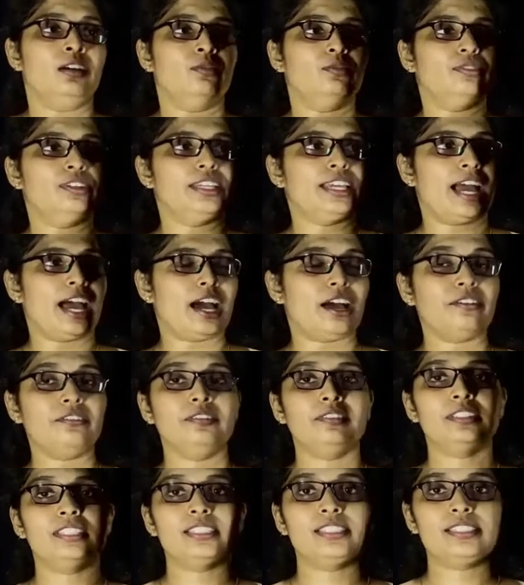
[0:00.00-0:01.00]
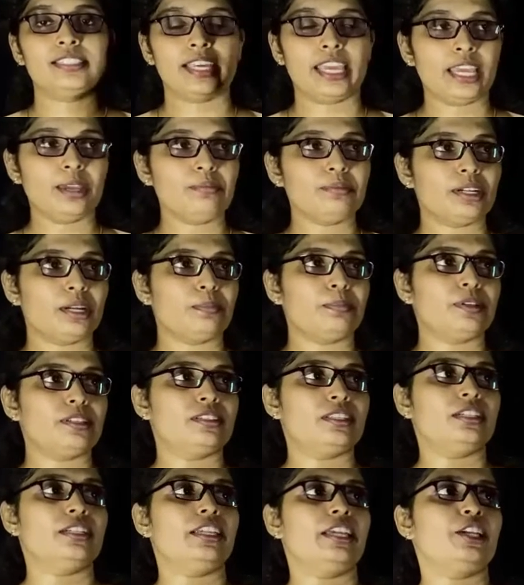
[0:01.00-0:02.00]
we have the same
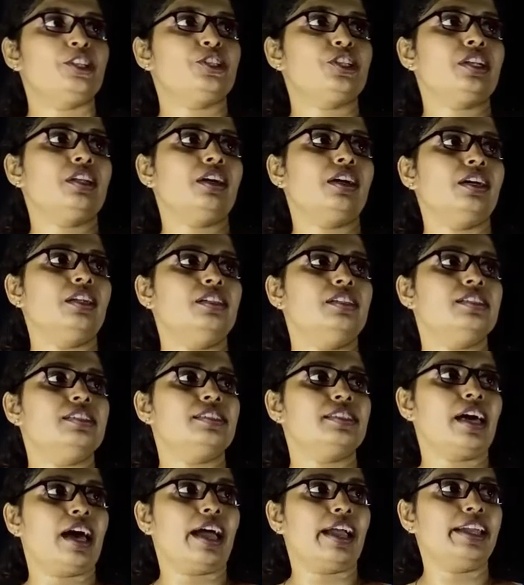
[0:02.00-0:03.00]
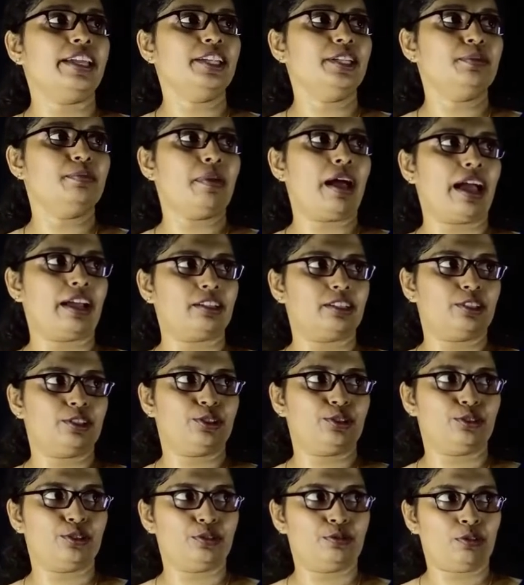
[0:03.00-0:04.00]
representation in signed
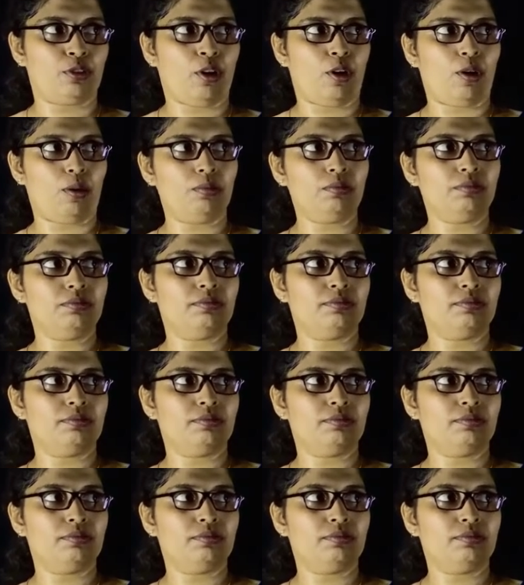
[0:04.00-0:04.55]
magnitude form,